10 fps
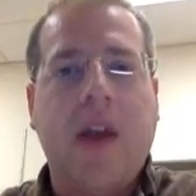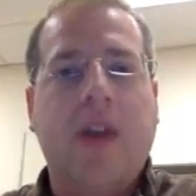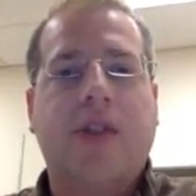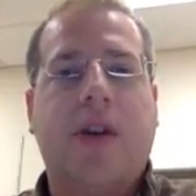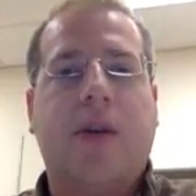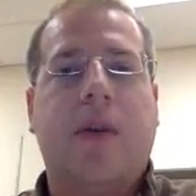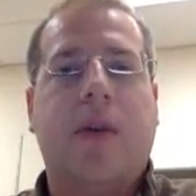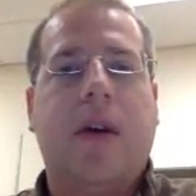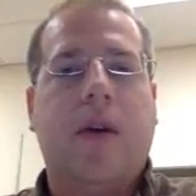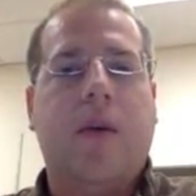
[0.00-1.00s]
So
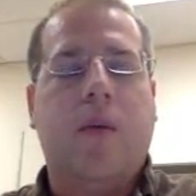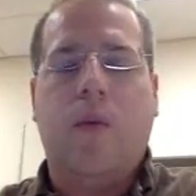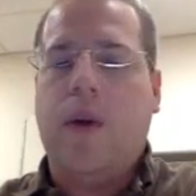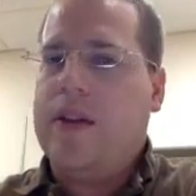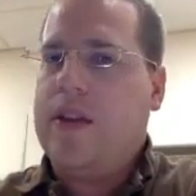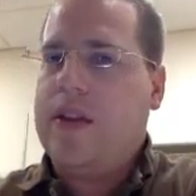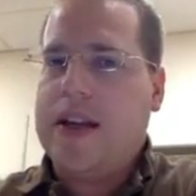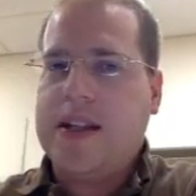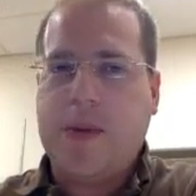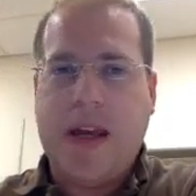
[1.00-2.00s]
one of the
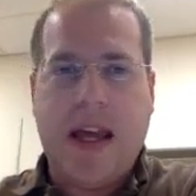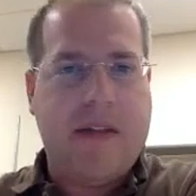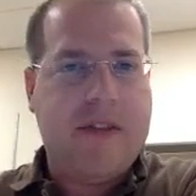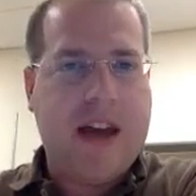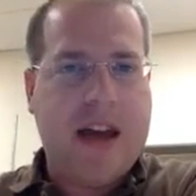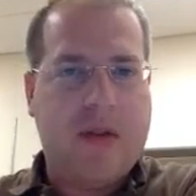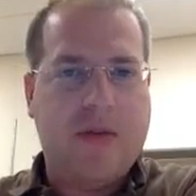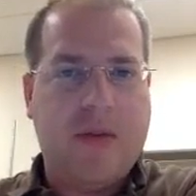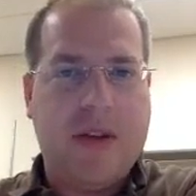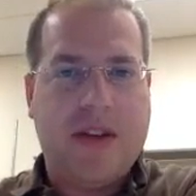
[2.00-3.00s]
things we have
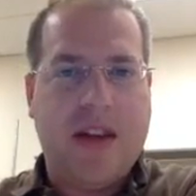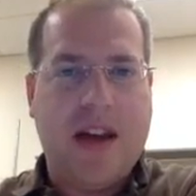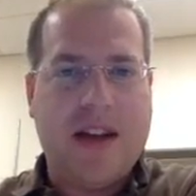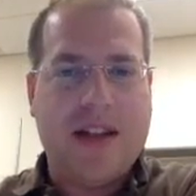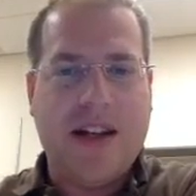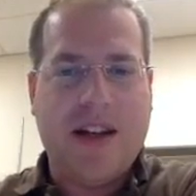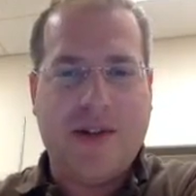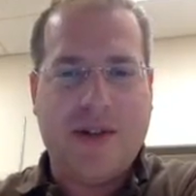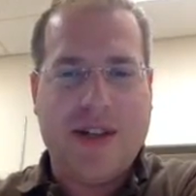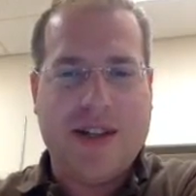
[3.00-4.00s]
found with
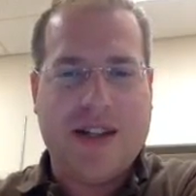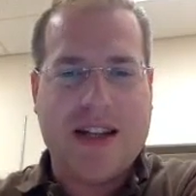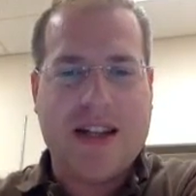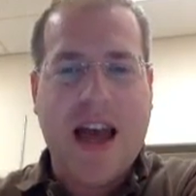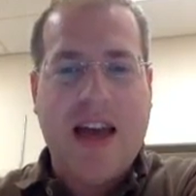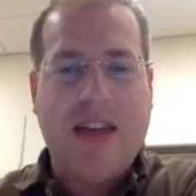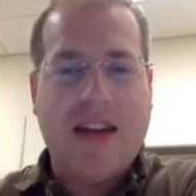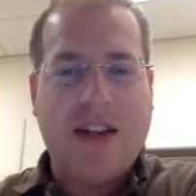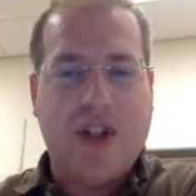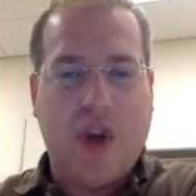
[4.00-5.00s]
teenagers these days,
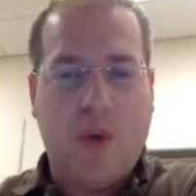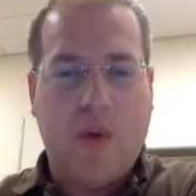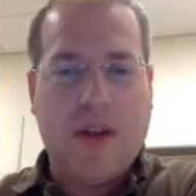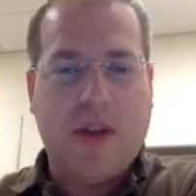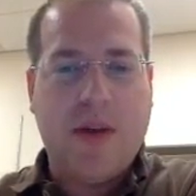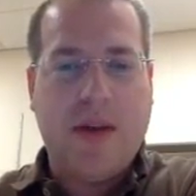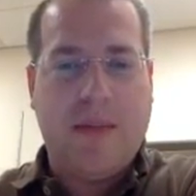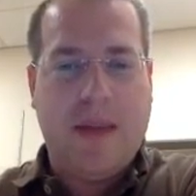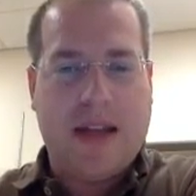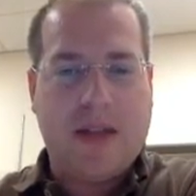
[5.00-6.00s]
they don't want to
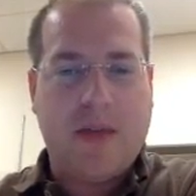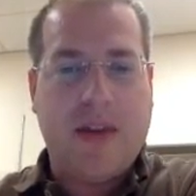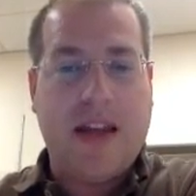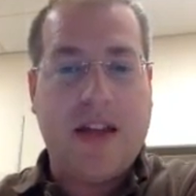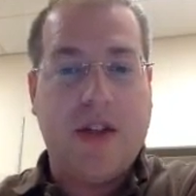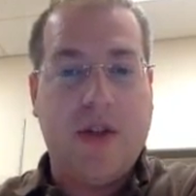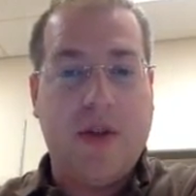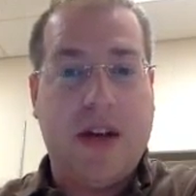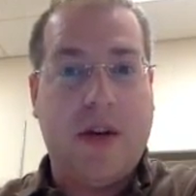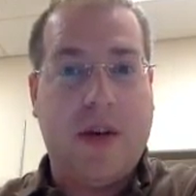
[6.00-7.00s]
admit when they do
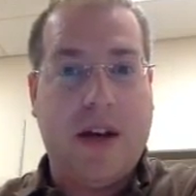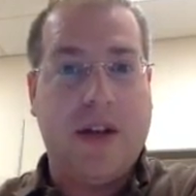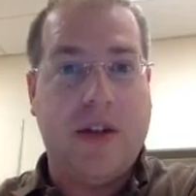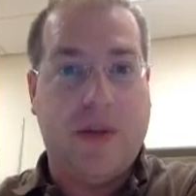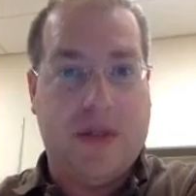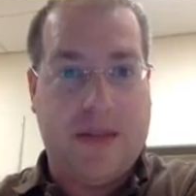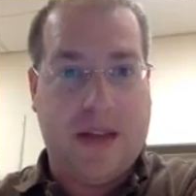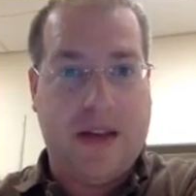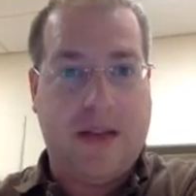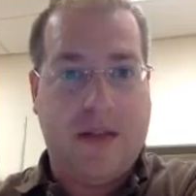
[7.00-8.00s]
not know how to do
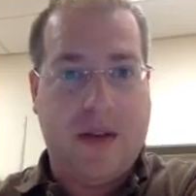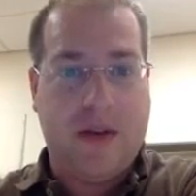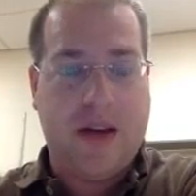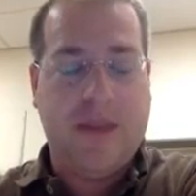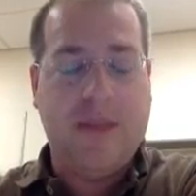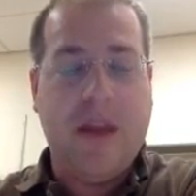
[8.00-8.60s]
something, okay?